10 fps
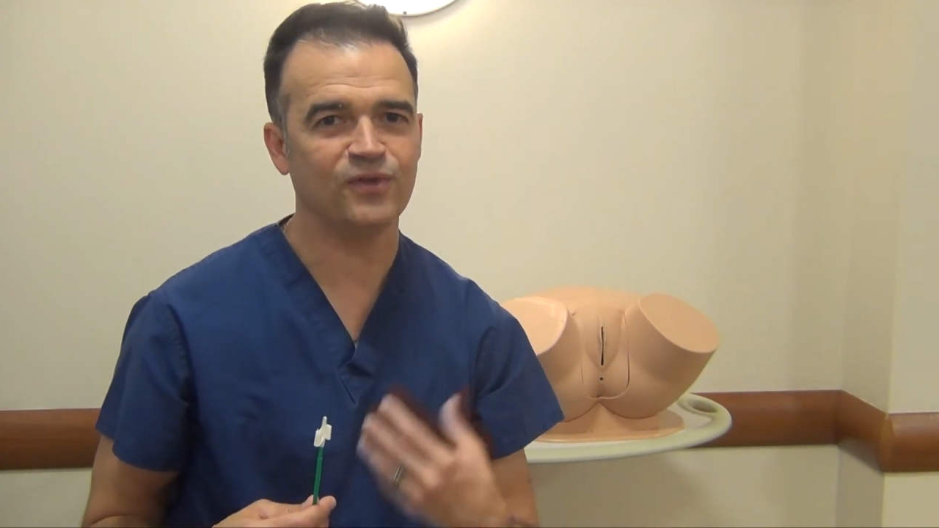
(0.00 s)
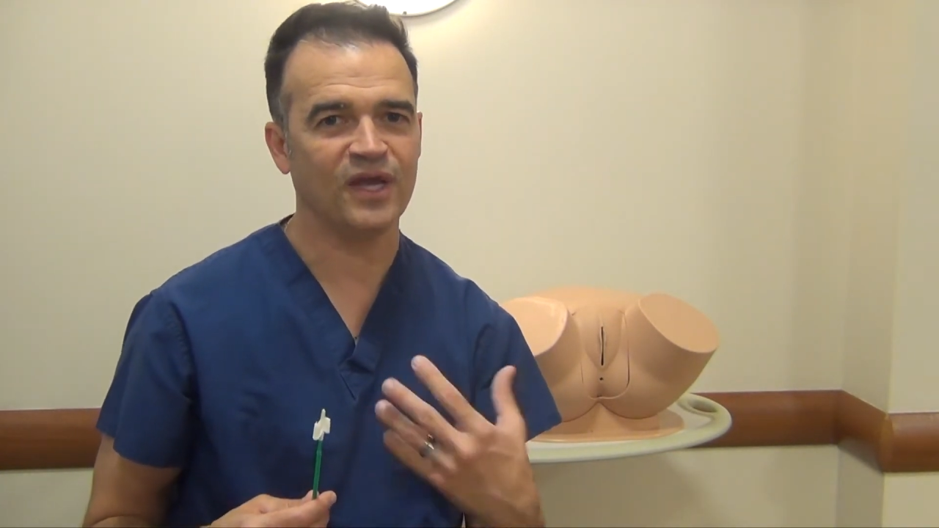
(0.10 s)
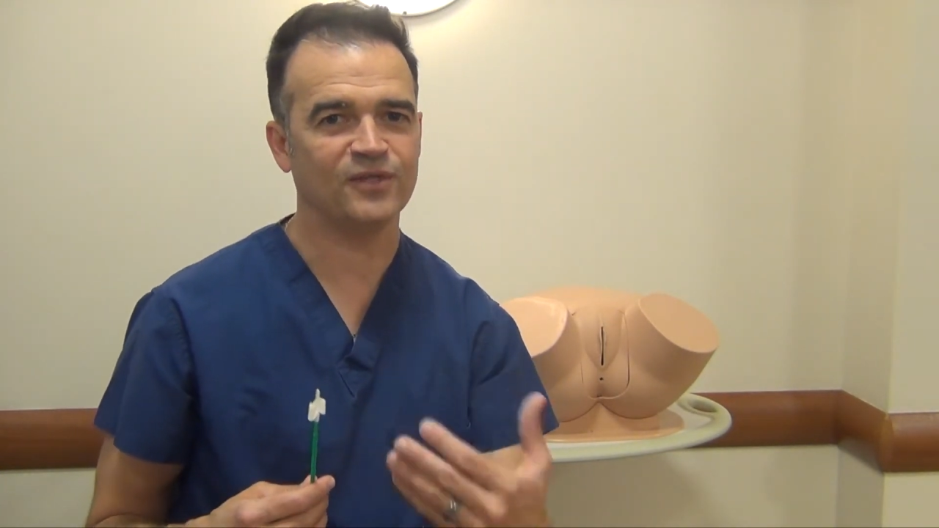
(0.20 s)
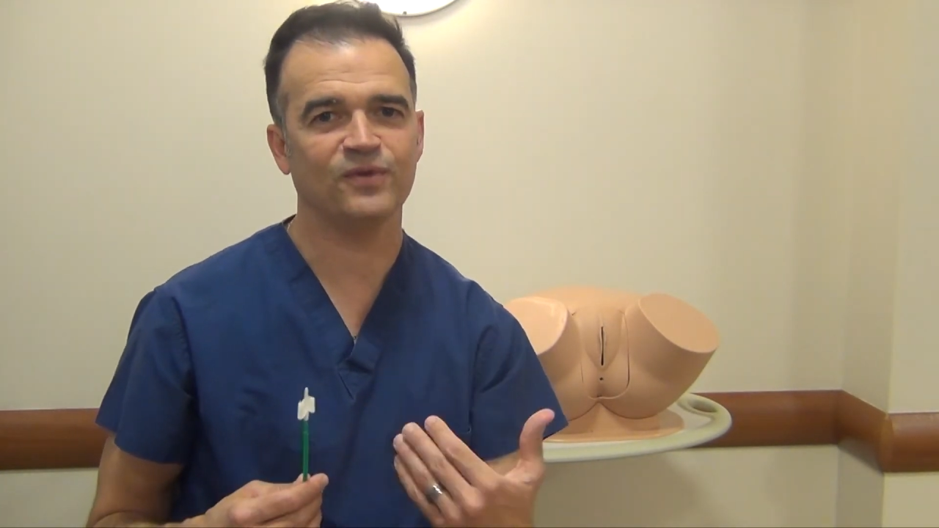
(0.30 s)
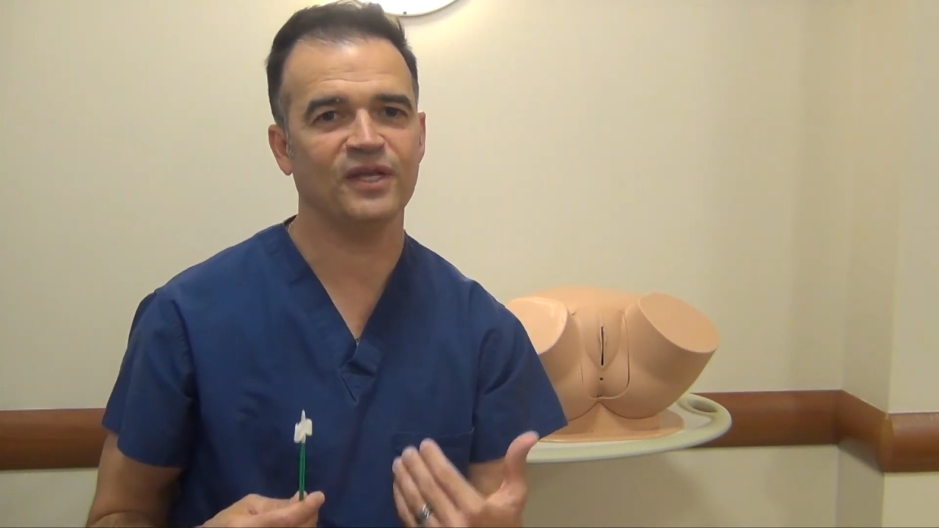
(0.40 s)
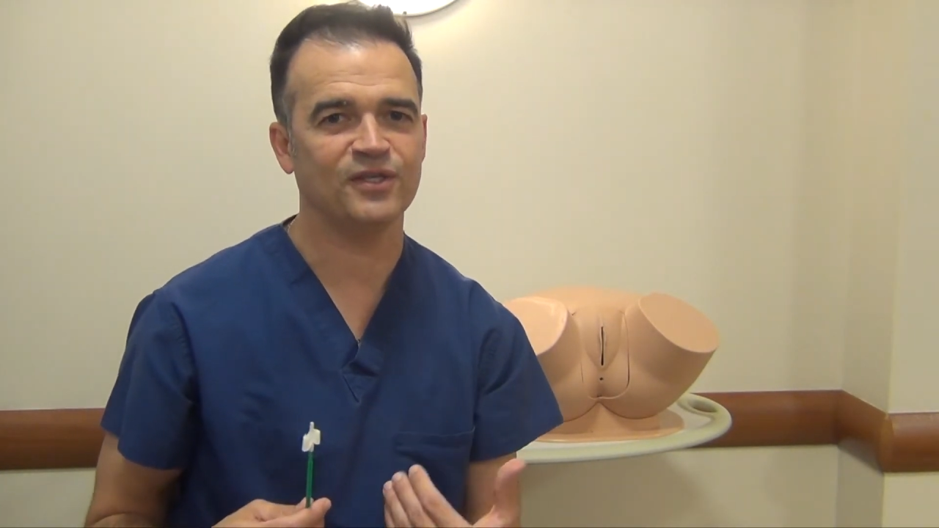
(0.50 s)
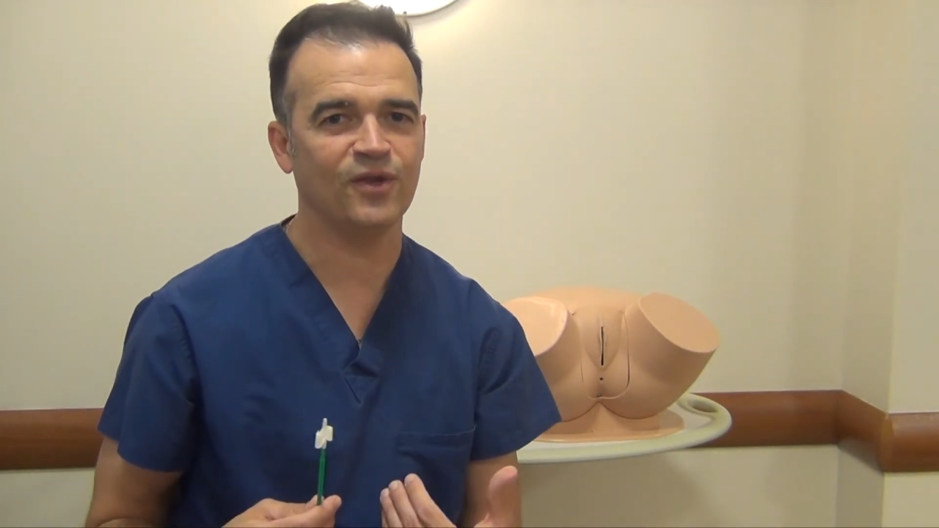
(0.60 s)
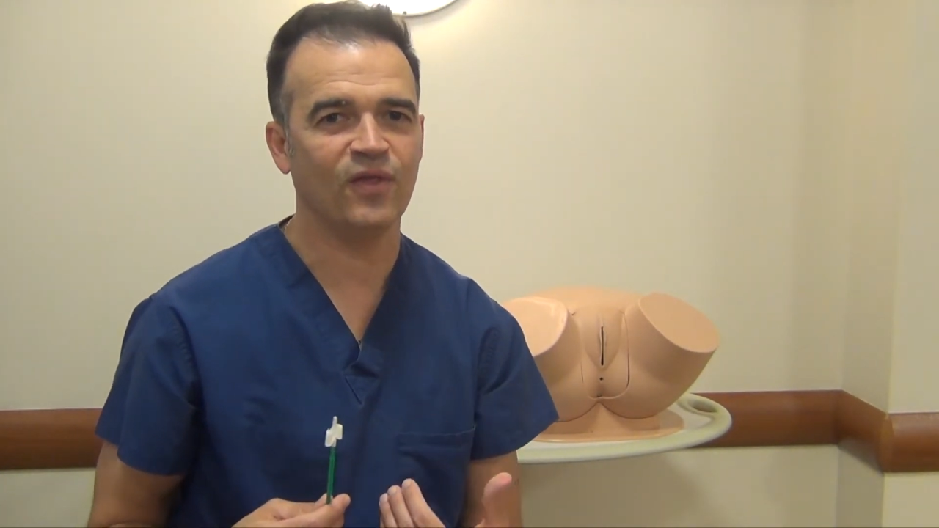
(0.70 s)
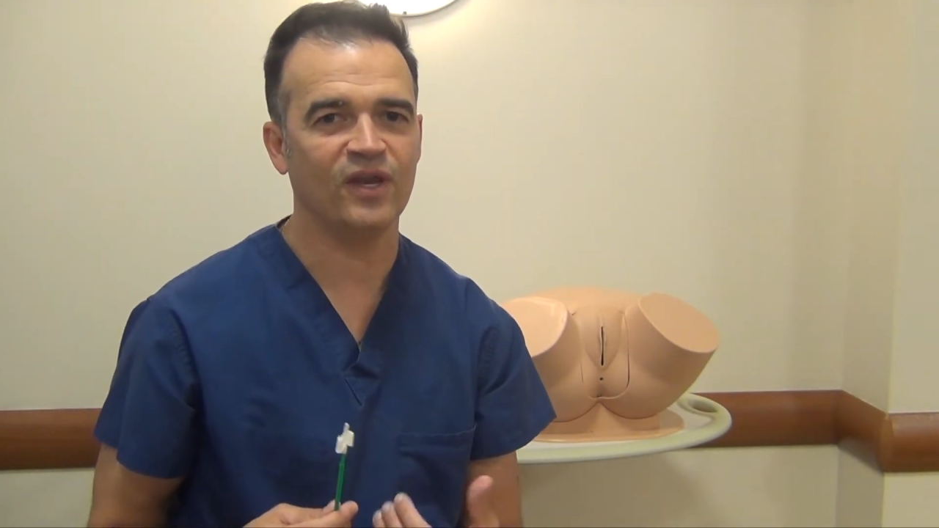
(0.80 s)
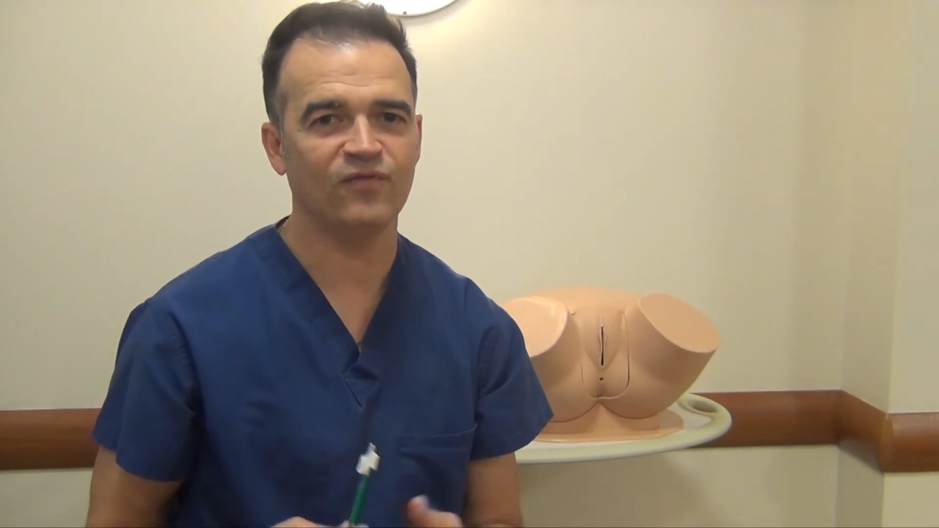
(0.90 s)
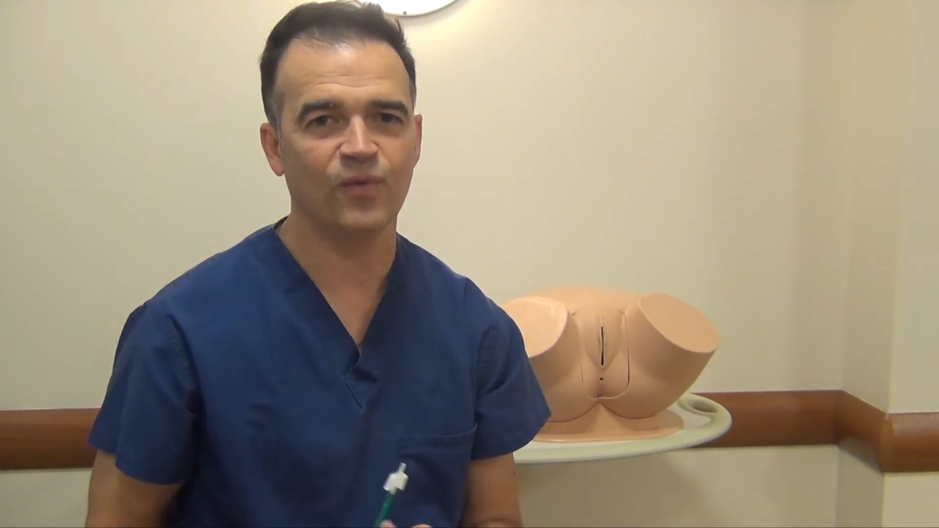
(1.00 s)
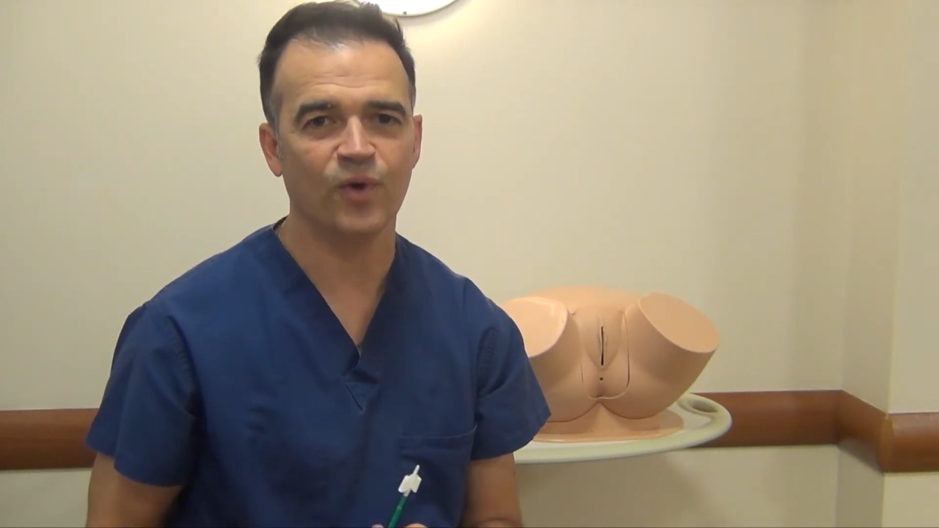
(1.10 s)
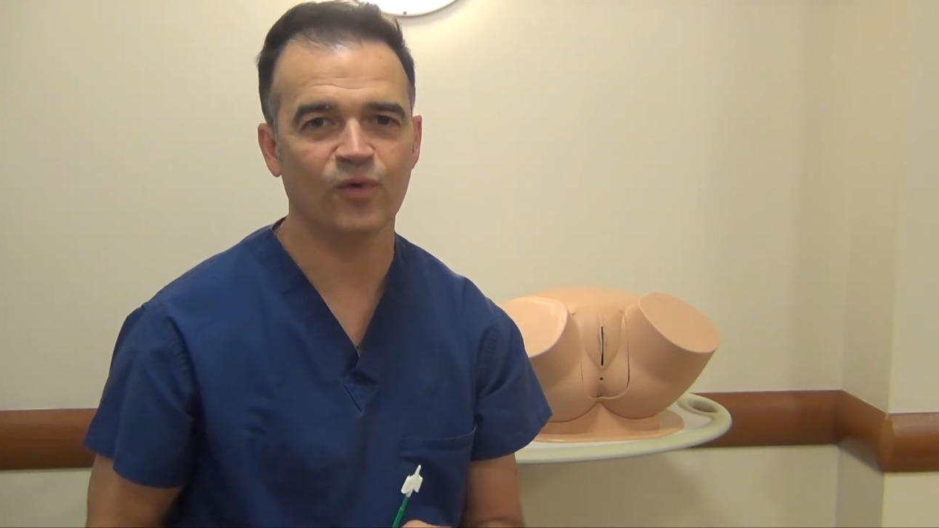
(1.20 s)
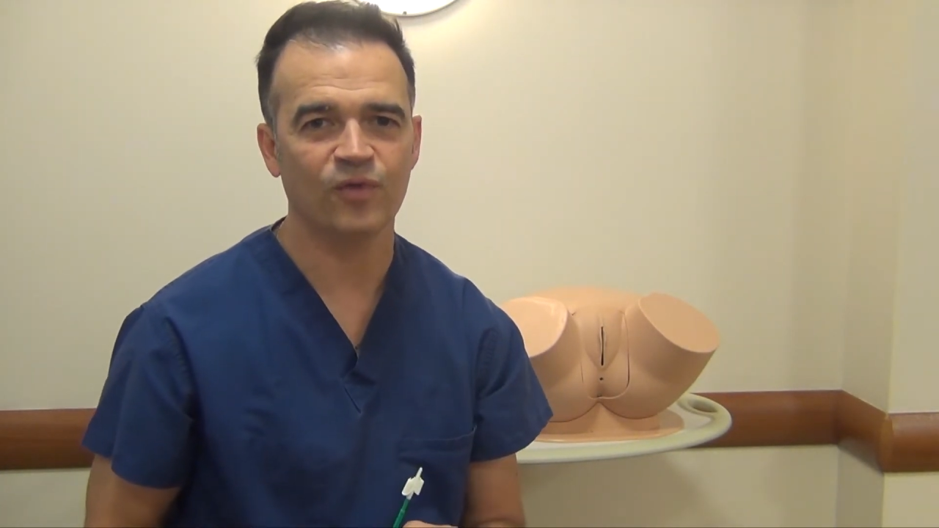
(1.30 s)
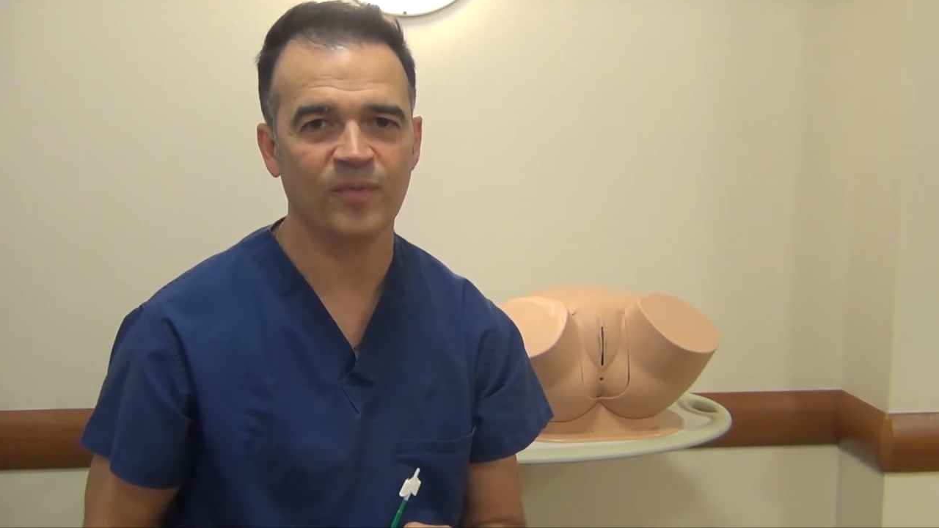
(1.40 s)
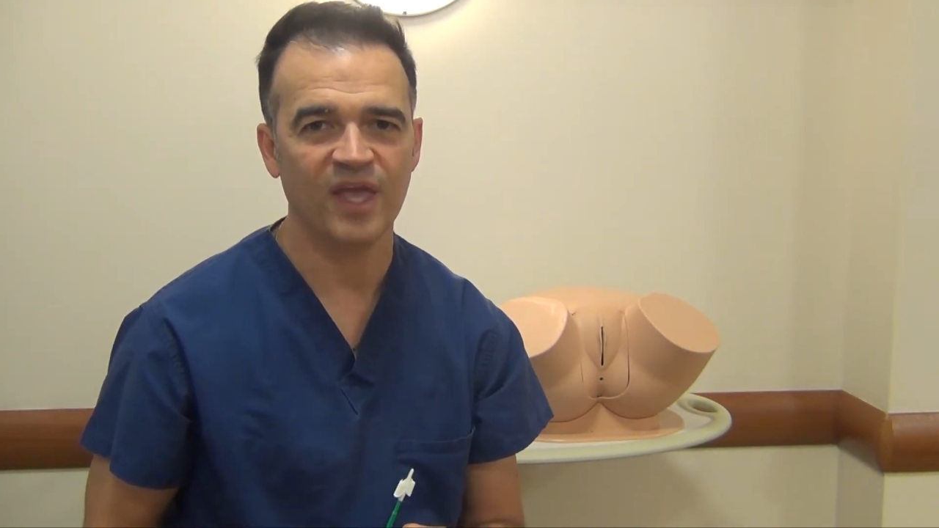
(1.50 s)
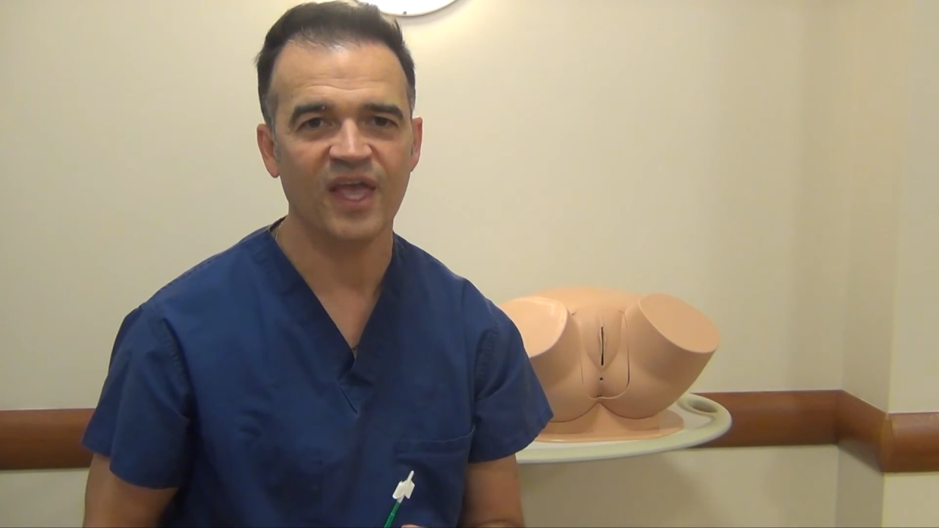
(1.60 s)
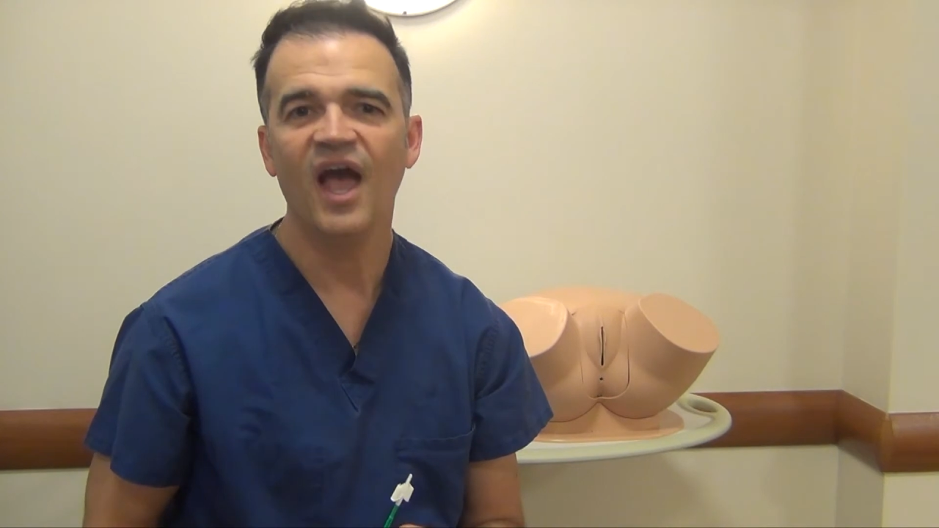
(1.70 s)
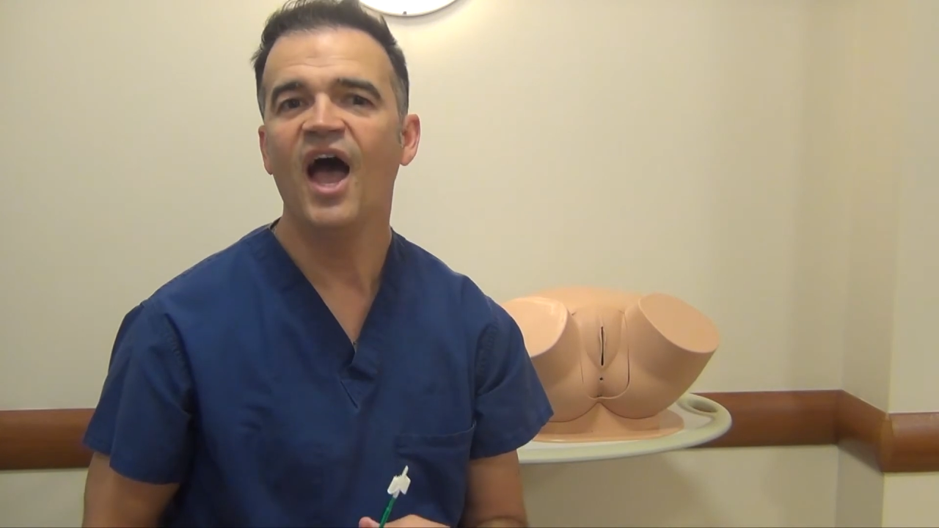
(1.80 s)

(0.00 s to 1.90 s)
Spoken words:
You guys will get to know that if you work with me.